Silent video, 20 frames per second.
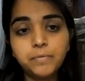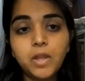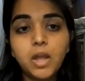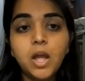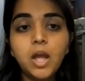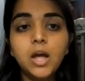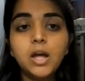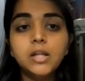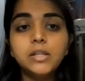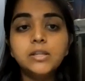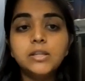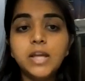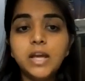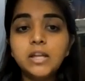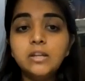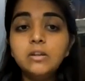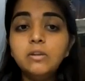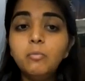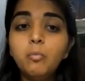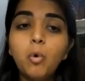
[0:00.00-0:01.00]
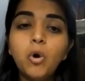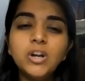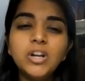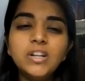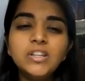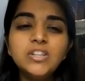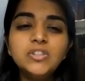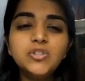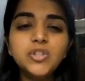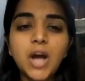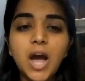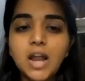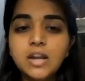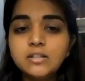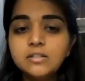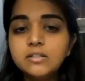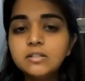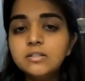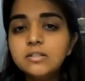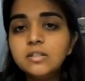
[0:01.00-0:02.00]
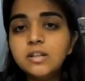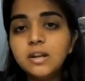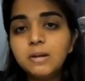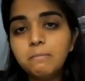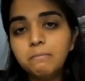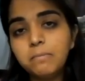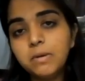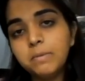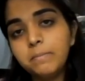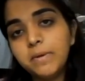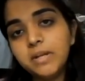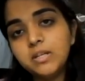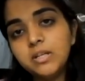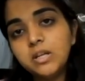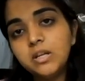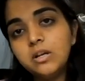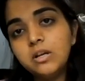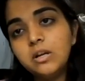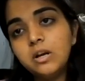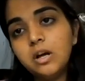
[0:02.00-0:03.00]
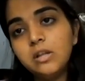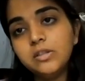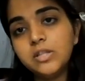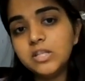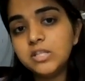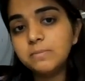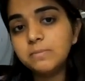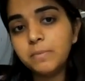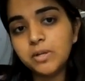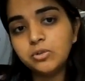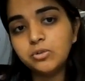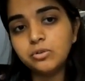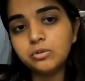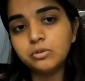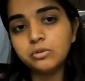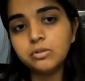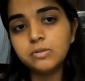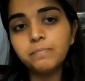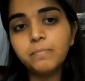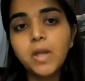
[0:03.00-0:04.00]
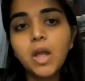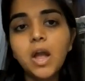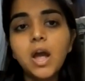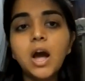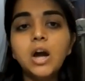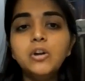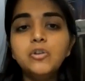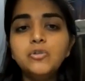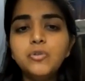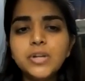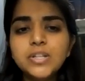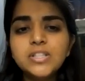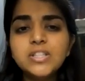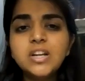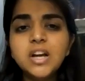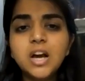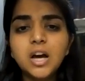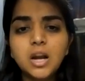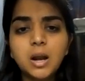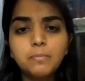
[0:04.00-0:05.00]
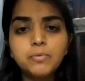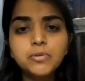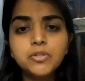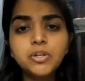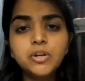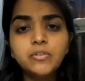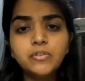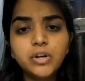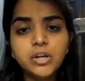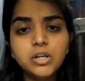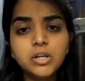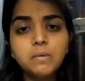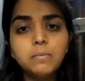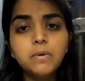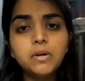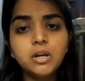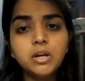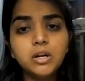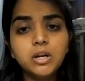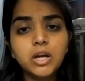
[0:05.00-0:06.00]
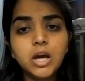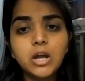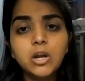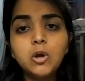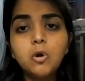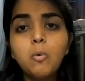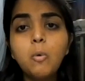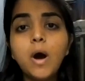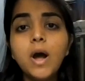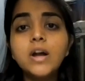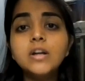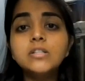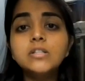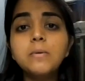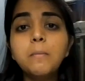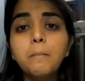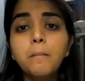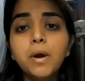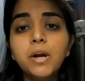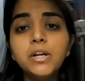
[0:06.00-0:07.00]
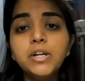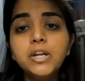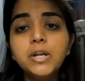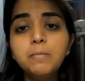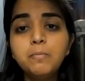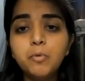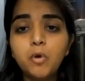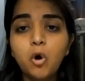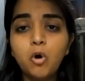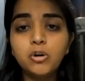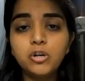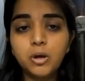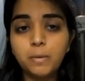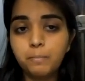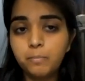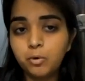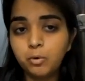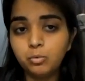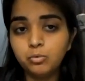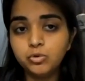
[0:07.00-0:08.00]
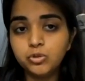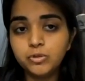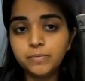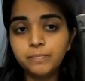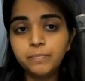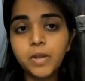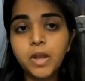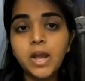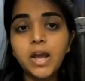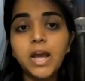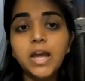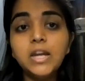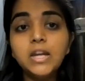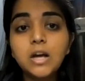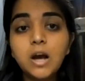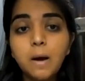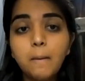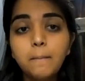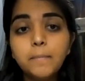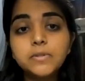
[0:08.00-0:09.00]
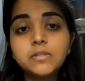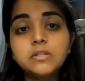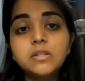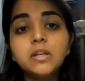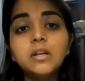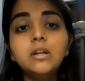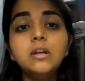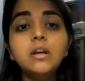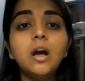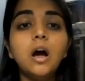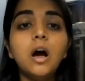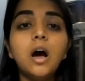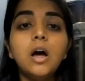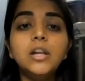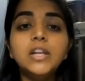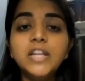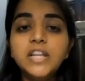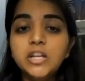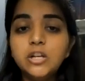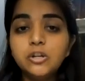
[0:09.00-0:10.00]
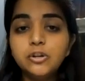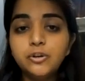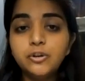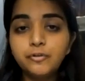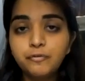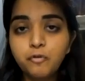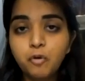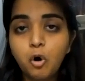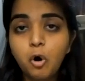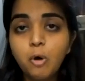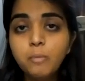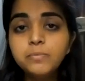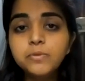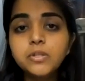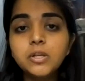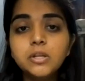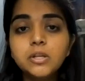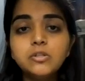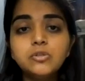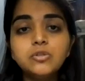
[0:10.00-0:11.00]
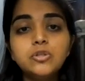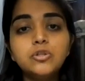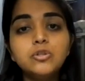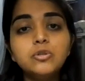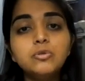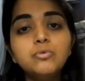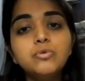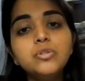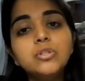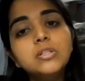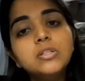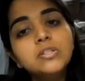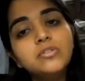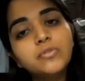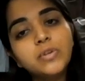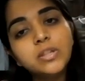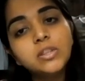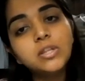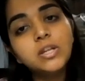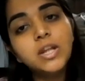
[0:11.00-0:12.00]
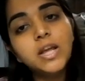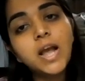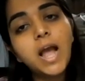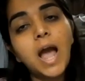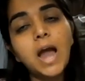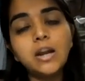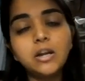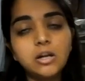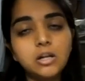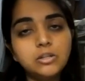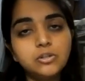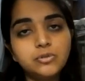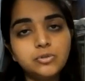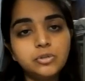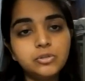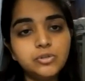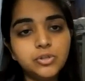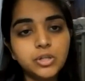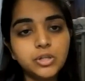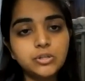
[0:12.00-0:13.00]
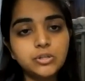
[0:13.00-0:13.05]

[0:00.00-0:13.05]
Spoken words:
Then, what are the challenges in implementing these measures? Addressing corruption and red tape in India requires a multi pronged approach, encompassing legal reforms, institutional strengthening, and cultural change.